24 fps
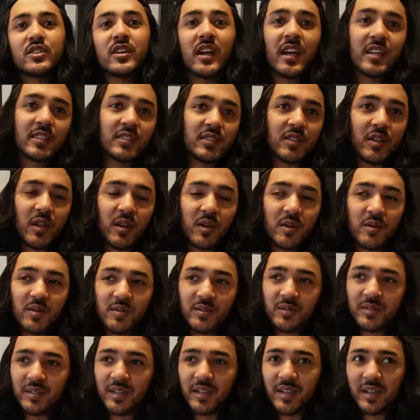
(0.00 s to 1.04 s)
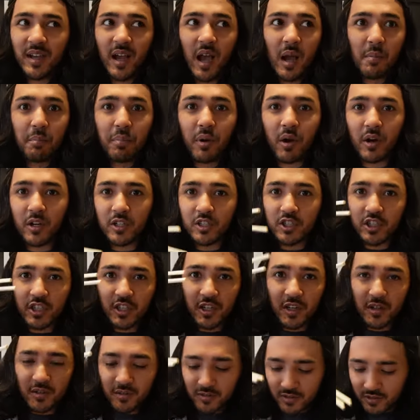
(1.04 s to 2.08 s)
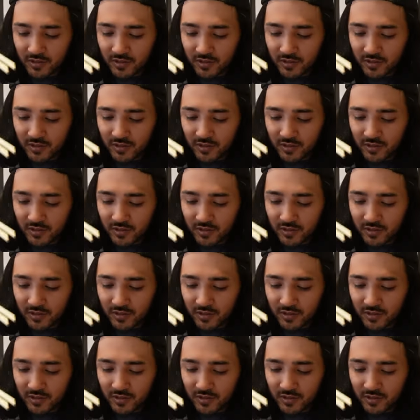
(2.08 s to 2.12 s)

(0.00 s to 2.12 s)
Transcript: you guys know, I'm part Chino,